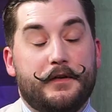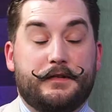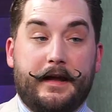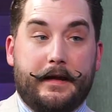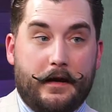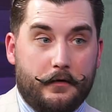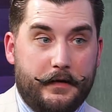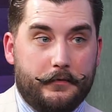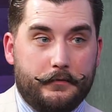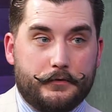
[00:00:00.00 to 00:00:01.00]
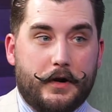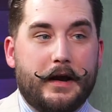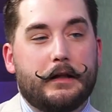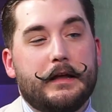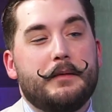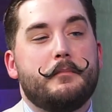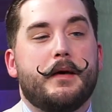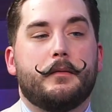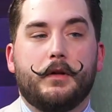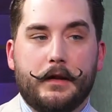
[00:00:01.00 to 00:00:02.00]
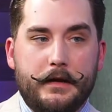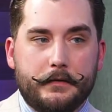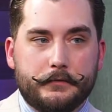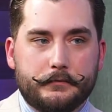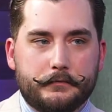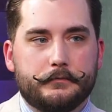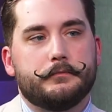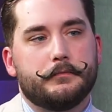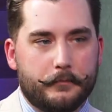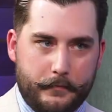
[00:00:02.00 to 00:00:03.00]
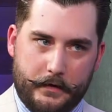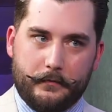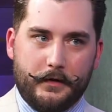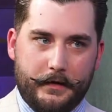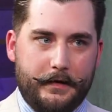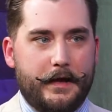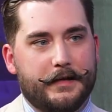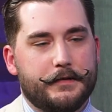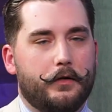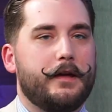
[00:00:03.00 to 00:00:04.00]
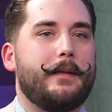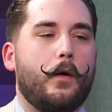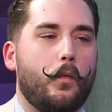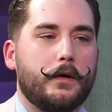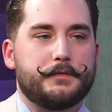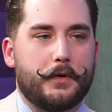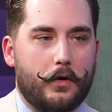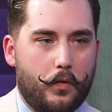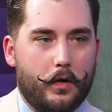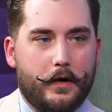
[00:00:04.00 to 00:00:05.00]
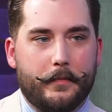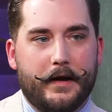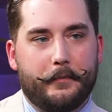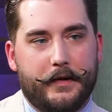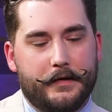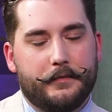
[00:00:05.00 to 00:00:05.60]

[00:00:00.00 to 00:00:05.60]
take care of it, dry clean minimally. Minimally, yes. Only about once per quarter, in my opinion.